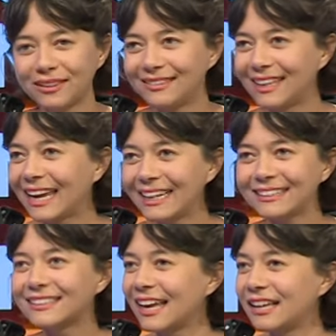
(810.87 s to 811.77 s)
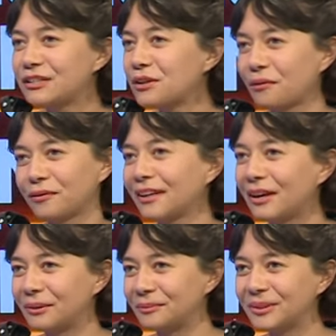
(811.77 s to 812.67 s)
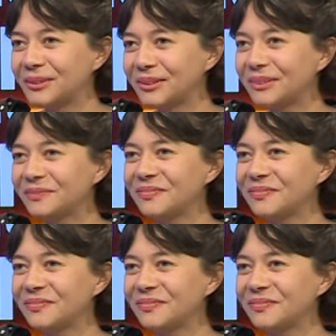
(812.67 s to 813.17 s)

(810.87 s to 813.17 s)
days and nothing come, you know?